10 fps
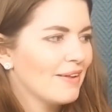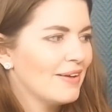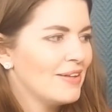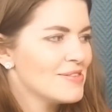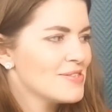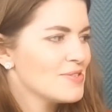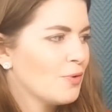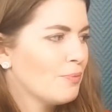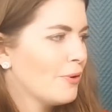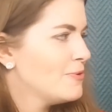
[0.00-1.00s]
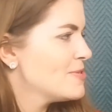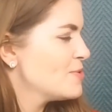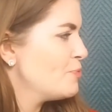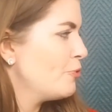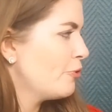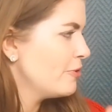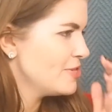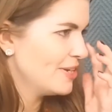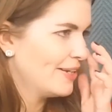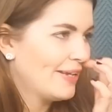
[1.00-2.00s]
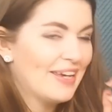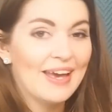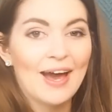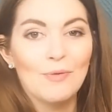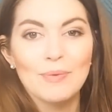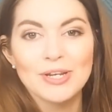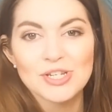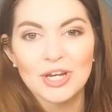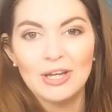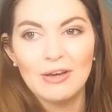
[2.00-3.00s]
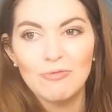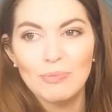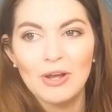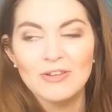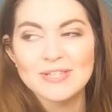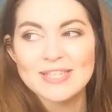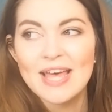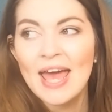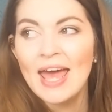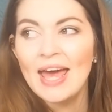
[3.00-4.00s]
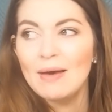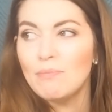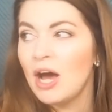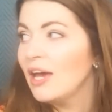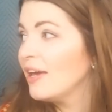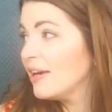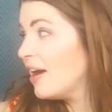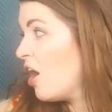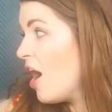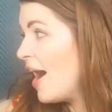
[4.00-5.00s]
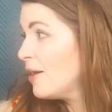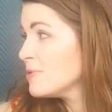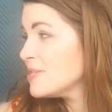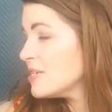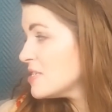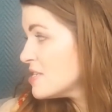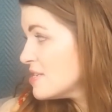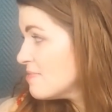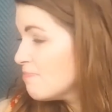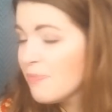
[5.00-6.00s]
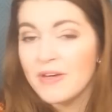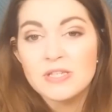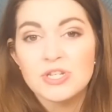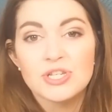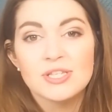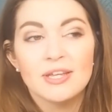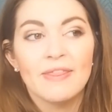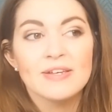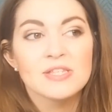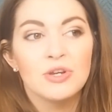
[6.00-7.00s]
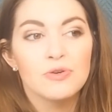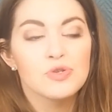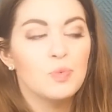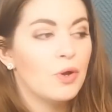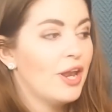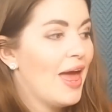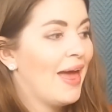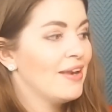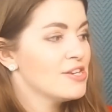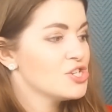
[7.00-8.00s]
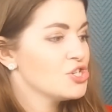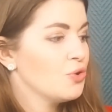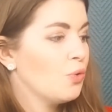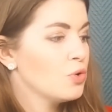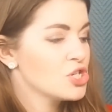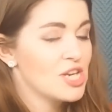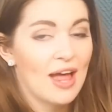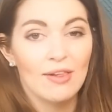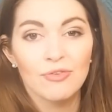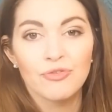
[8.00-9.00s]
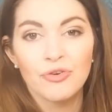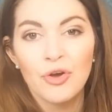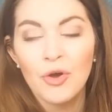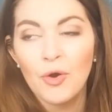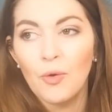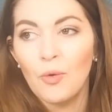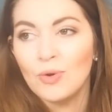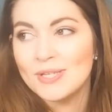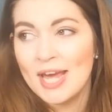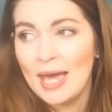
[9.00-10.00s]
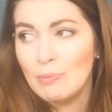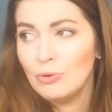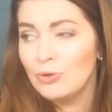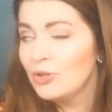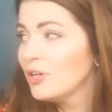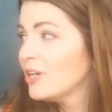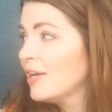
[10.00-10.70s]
it's almost periodically how much I love plants. Our house is, there's not one edge or shelf or table